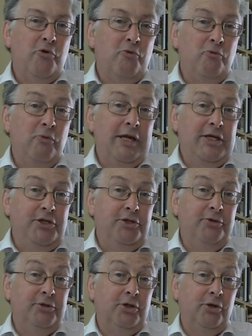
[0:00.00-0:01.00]
We
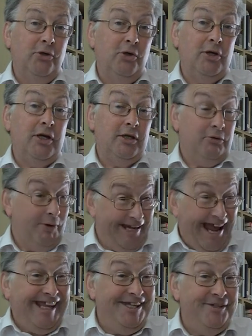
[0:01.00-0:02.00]
do talk quite
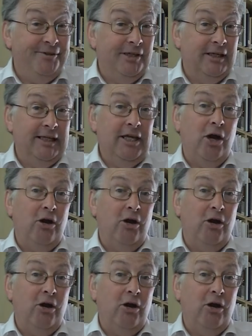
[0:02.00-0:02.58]
accurately